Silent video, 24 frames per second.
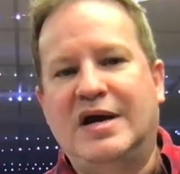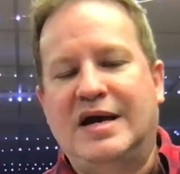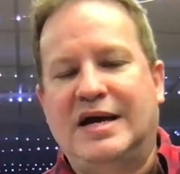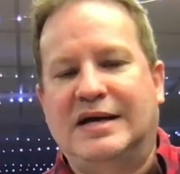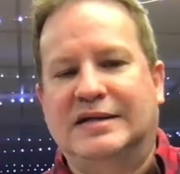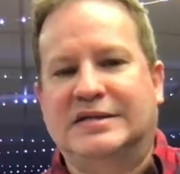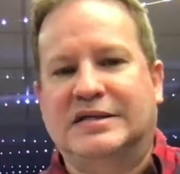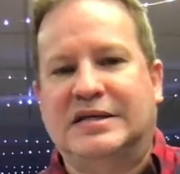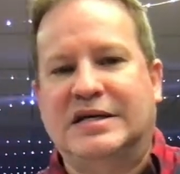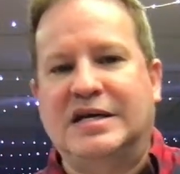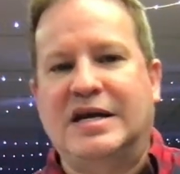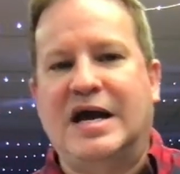
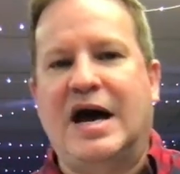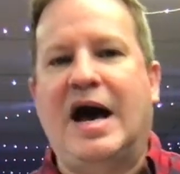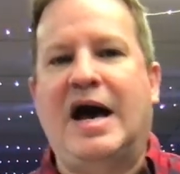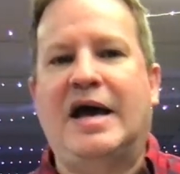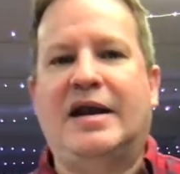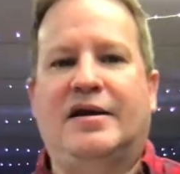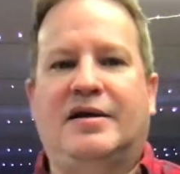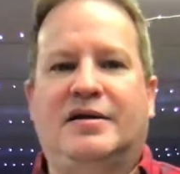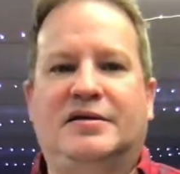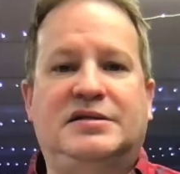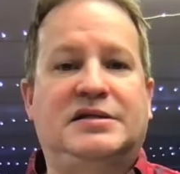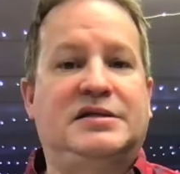It's
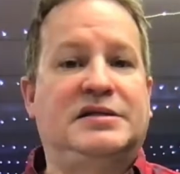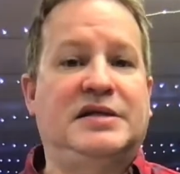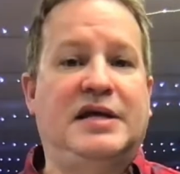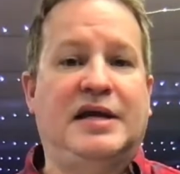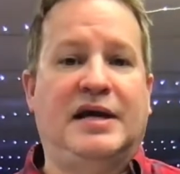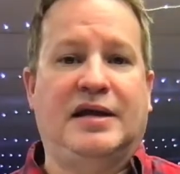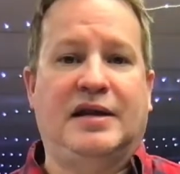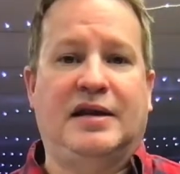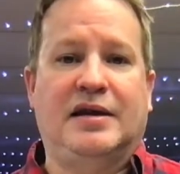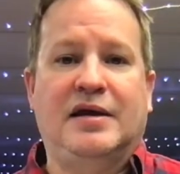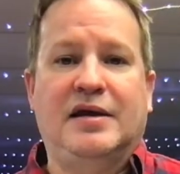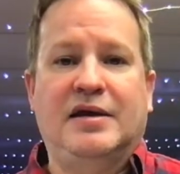not a
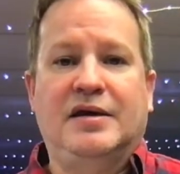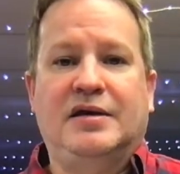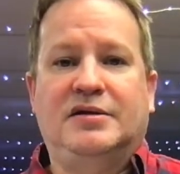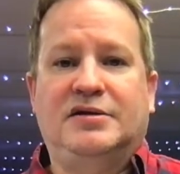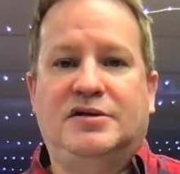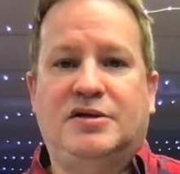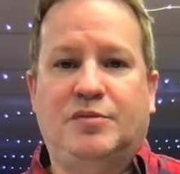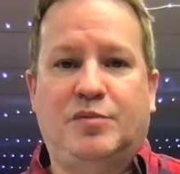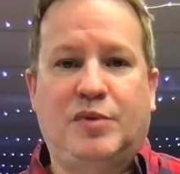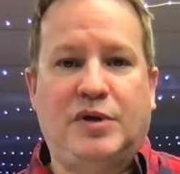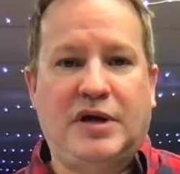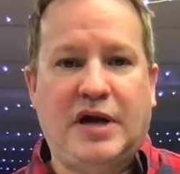sin
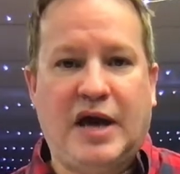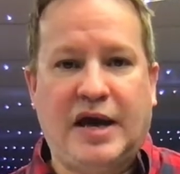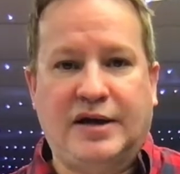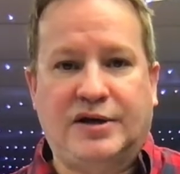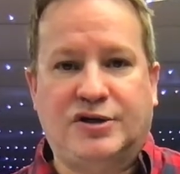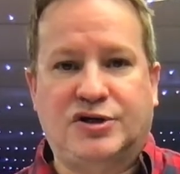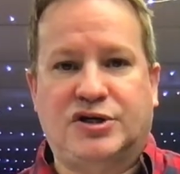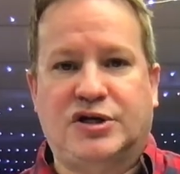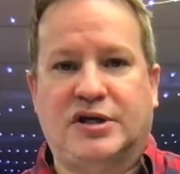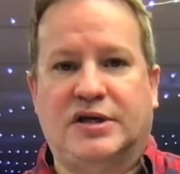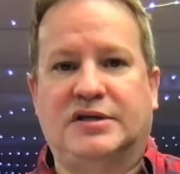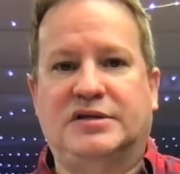to be
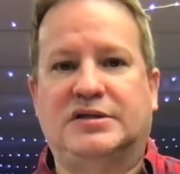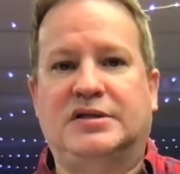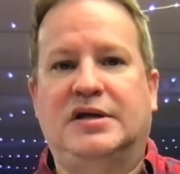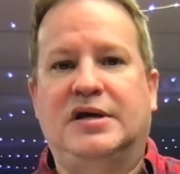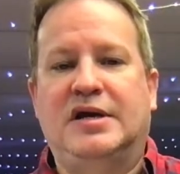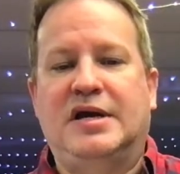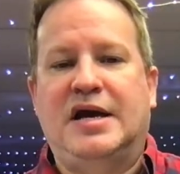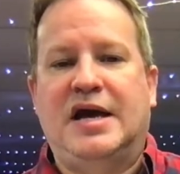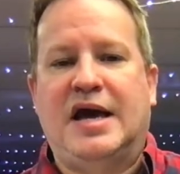anxious.